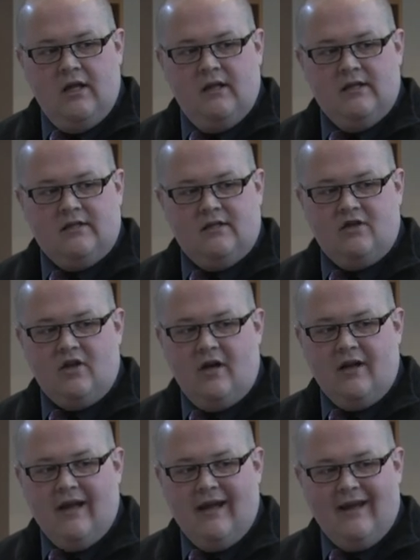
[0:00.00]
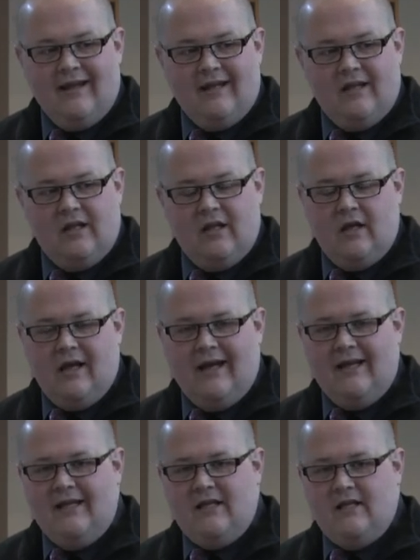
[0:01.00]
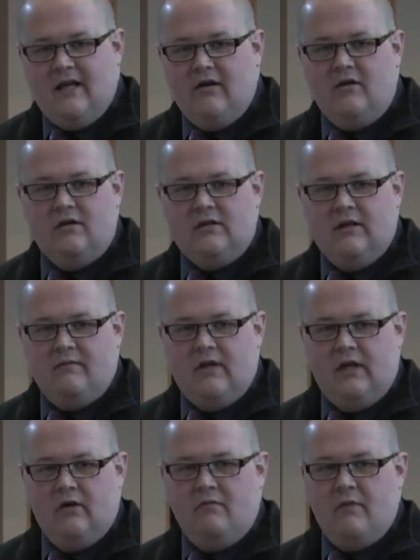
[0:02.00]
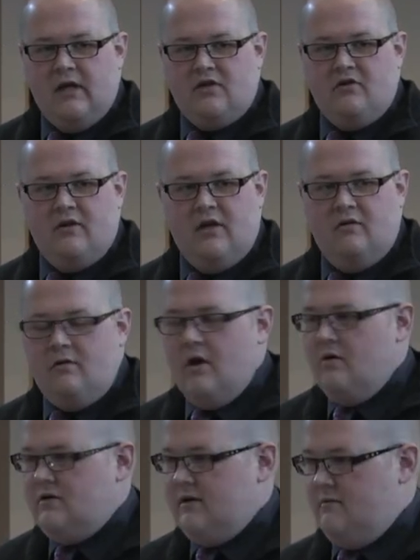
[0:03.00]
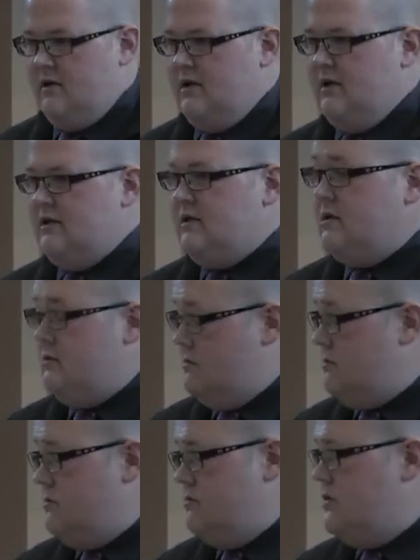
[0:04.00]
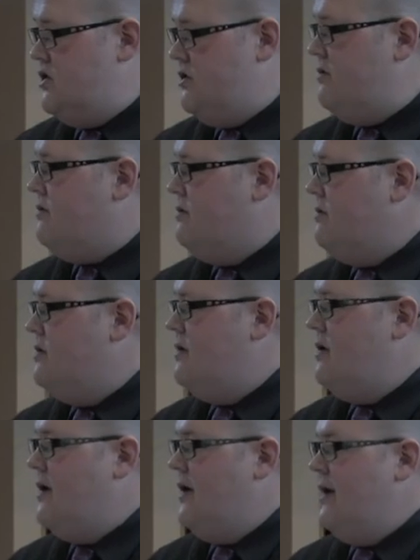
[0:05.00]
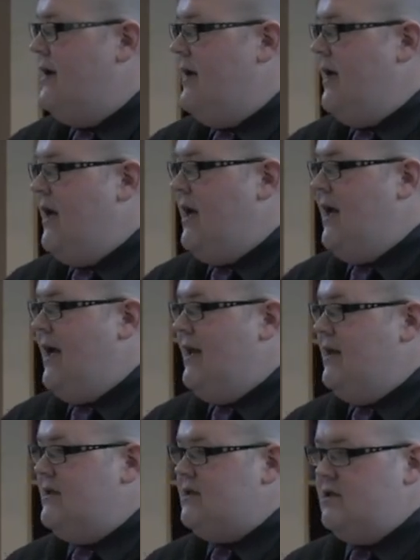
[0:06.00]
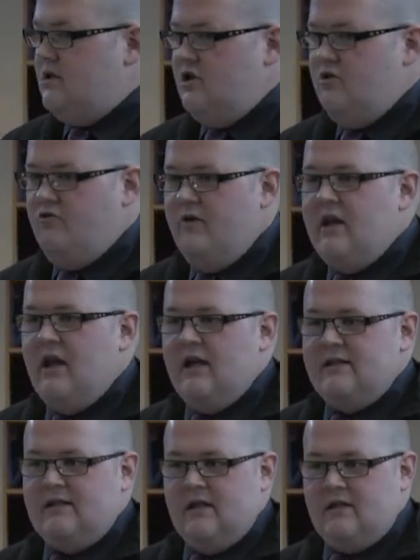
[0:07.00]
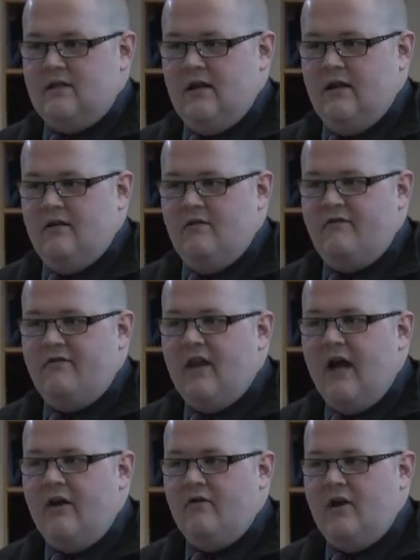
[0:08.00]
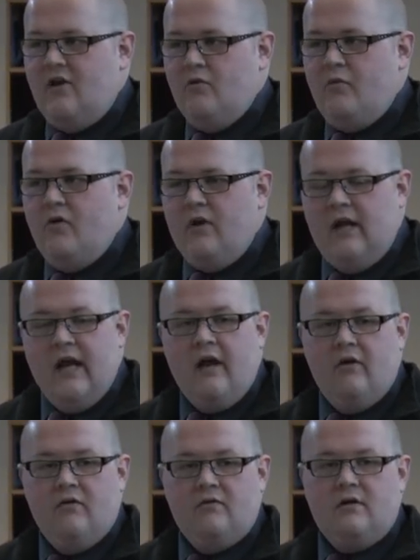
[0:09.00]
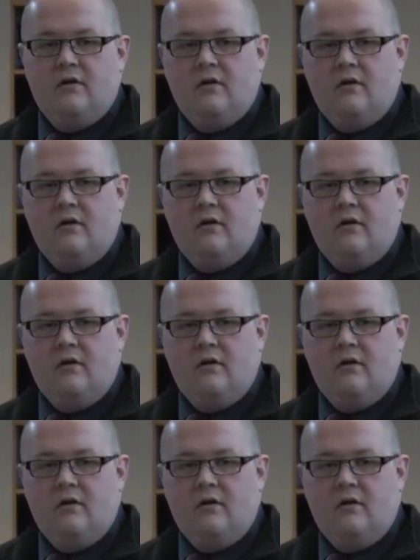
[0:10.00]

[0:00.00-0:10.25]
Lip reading: they said, Shawn, I need to tell you something or make sure that you know something. And I said, sure. And they said, you realize that the flyer that you're putting out